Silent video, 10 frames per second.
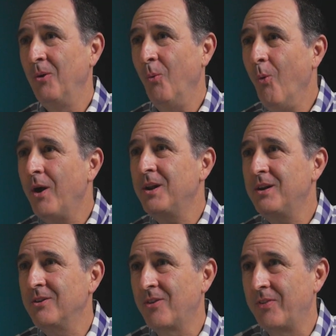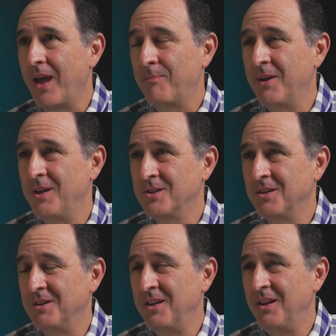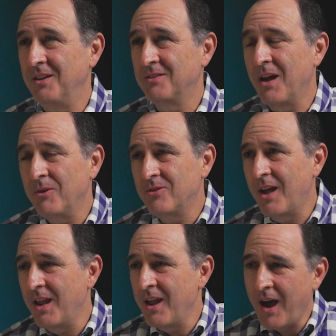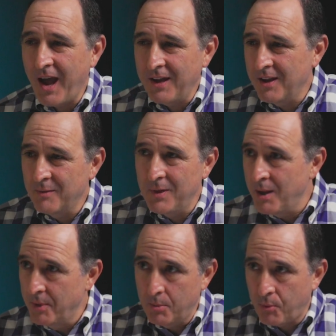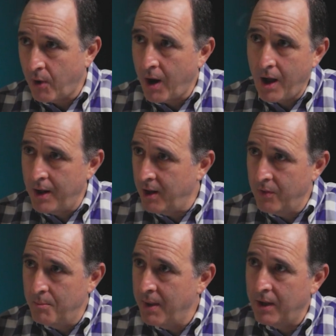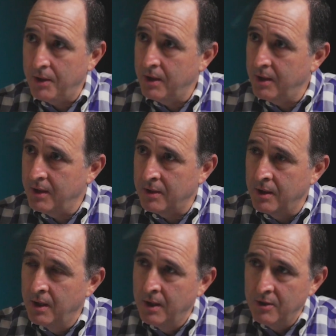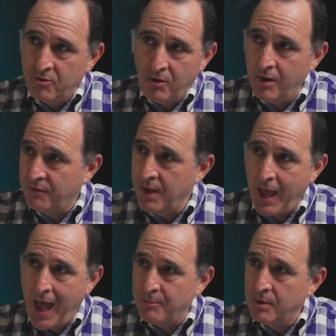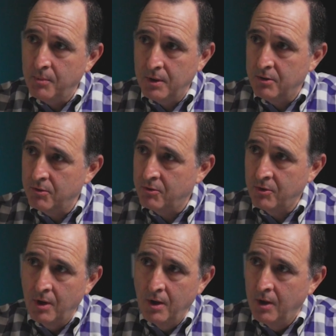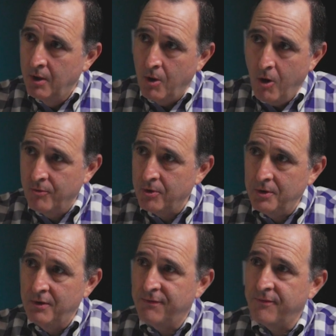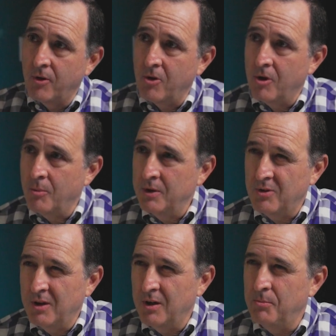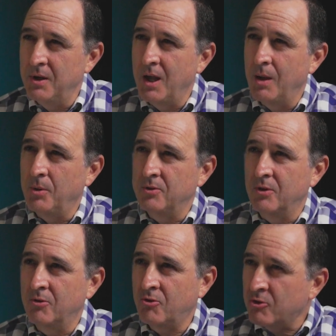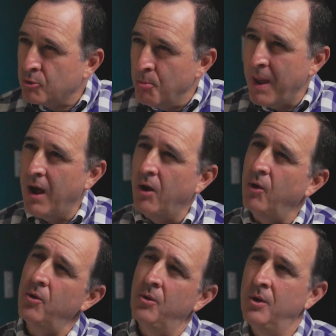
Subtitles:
what it is that patient needs. Now, is that AI going to be able to prod on the belly and see if the abdomen's overly firm? Is it going to be able to smell